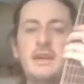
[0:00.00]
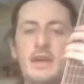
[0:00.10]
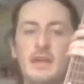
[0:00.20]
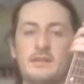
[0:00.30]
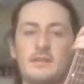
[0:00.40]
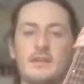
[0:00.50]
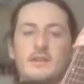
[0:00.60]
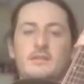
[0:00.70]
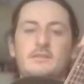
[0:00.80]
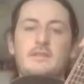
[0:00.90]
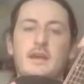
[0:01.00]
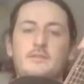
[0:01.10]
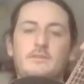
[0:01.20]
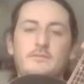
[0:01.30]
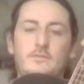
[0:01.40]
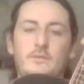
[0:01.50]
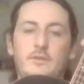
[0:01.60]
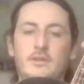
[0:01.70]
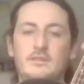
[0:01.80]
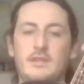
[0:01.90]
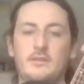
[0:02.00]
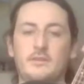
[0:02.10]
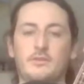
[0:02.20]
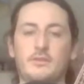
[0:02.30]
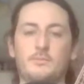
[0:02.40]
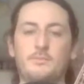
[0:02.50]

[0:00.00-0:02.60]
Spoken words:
and very good sound hole.